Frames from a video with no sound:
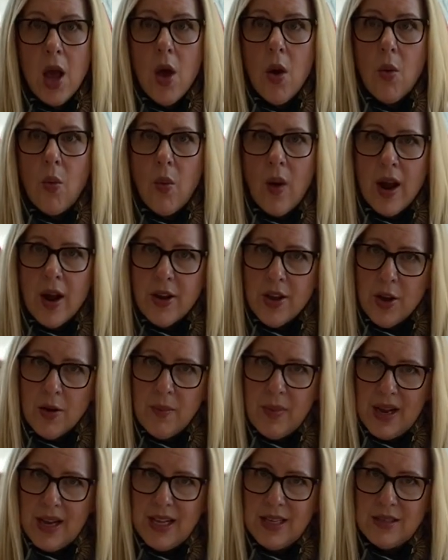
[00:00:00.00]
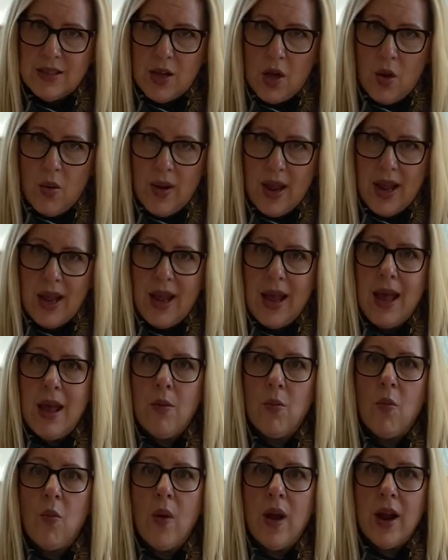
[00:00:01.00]
where your money's going
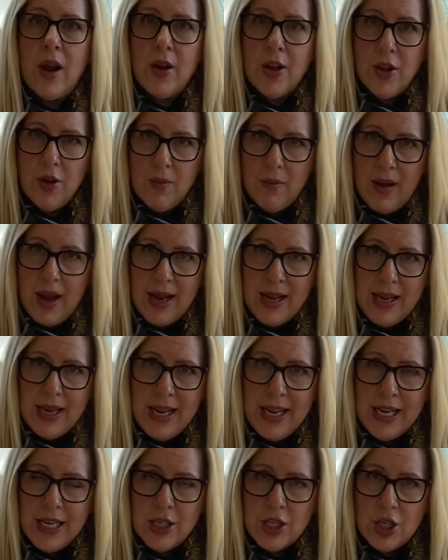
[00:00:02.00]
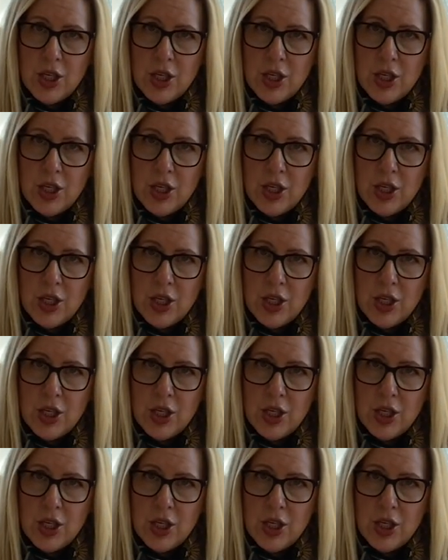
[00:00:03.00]
and where you might need